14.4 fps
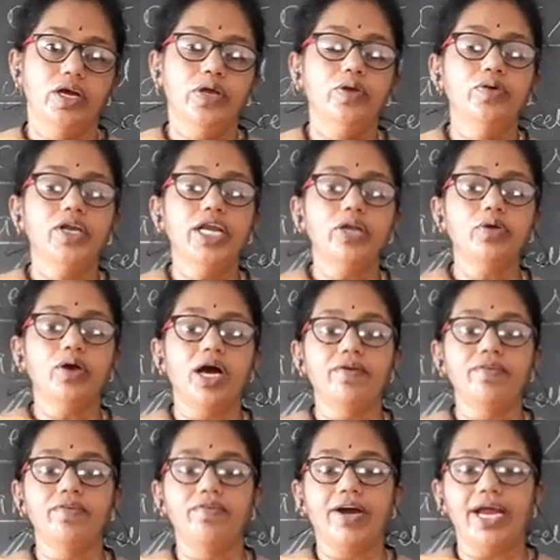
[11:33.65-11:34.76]
you need to
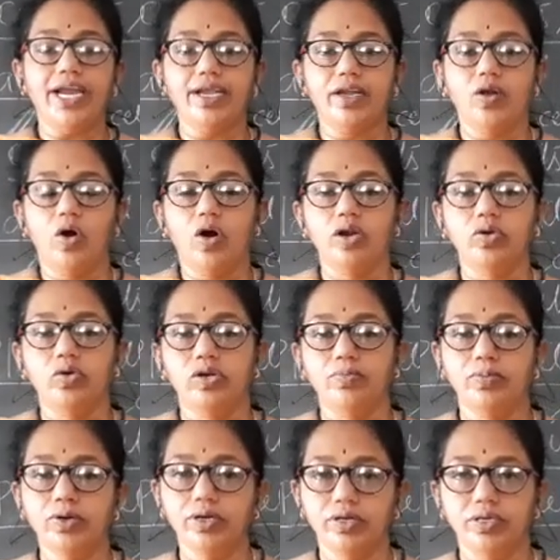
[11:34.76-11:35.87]
have a white long
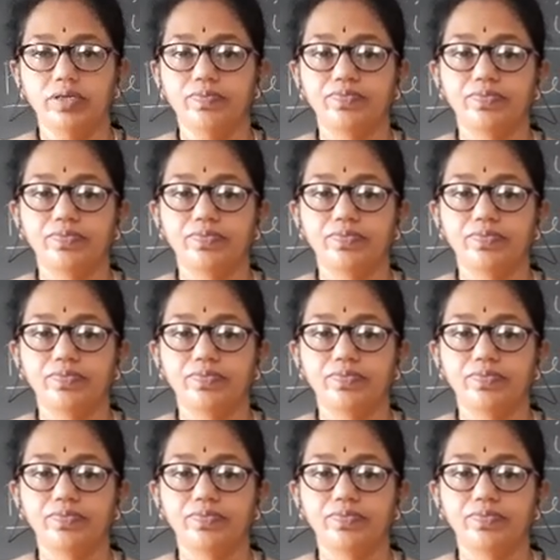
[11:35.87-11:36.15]
notebook,